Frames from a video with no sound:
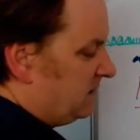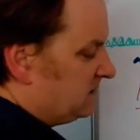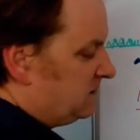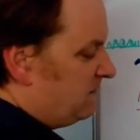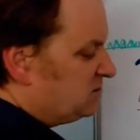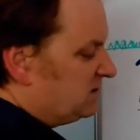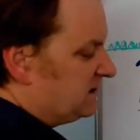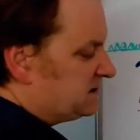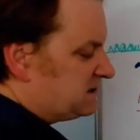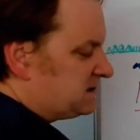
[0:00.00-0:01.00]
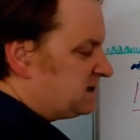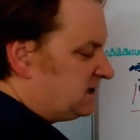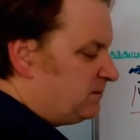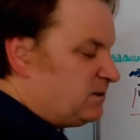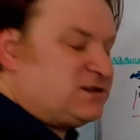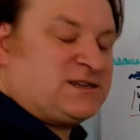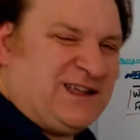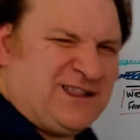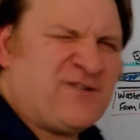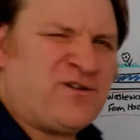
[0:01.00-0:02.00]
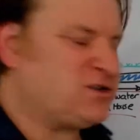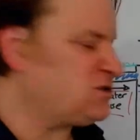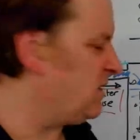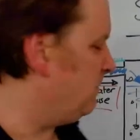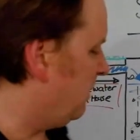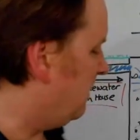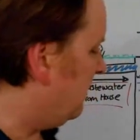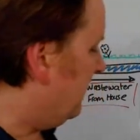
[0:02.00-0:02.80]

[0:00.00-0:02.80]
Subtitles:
So imagine that's the sediment in the first chamber.